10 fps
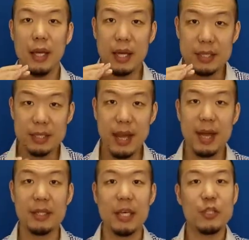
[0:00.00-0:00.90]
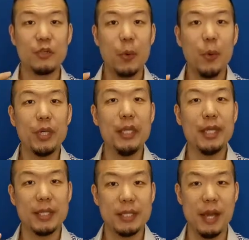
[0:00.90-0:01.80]
Instead, it should only
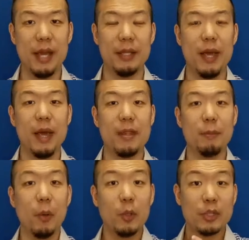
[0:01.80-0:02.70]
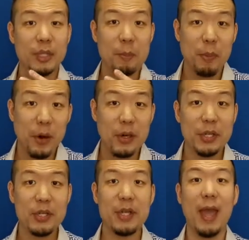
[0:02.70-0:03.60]
contain the most
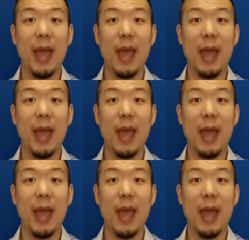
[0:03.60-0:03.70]
pertinent